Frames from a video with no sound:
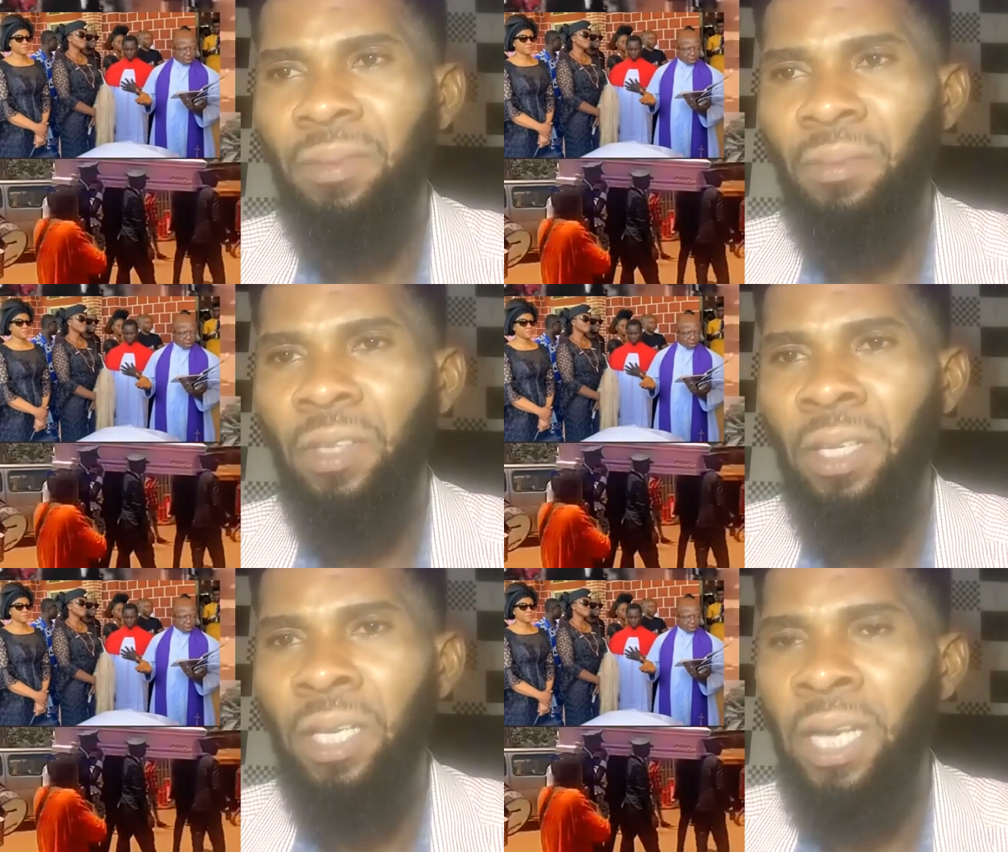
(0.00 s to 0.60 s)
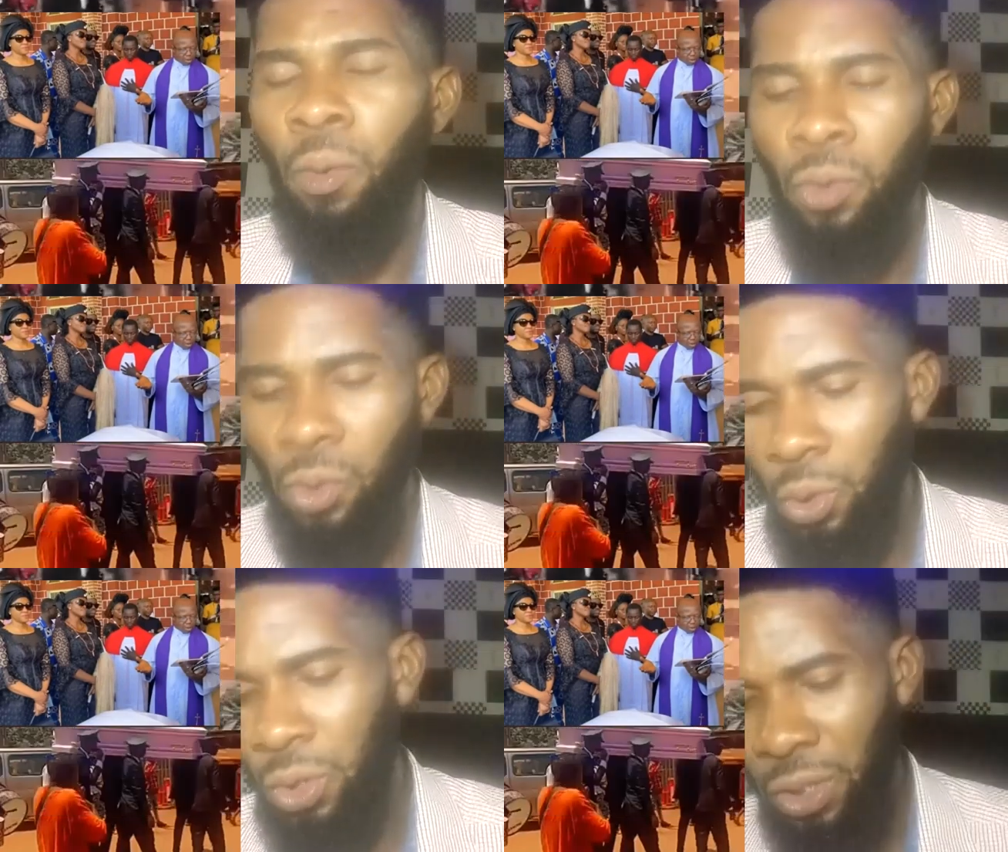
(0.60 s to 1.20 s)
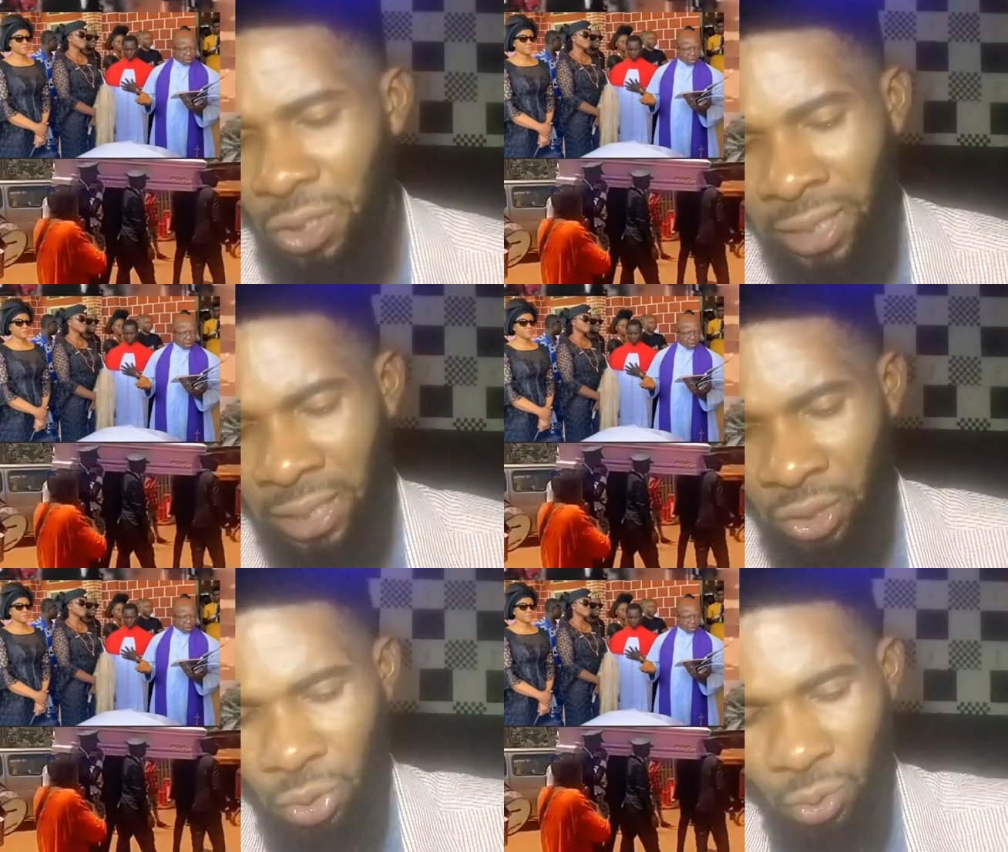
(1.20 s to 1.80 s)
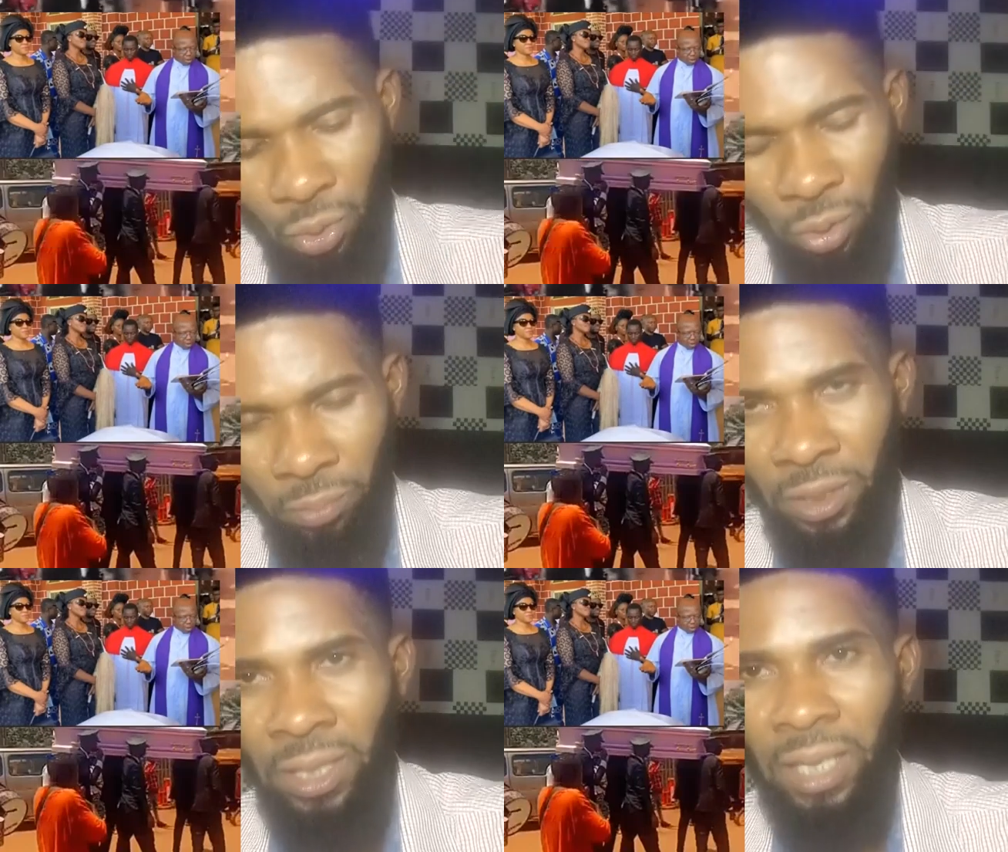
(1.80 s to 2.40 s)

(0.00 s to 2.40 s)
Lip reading: and I want to use this and teach you something, that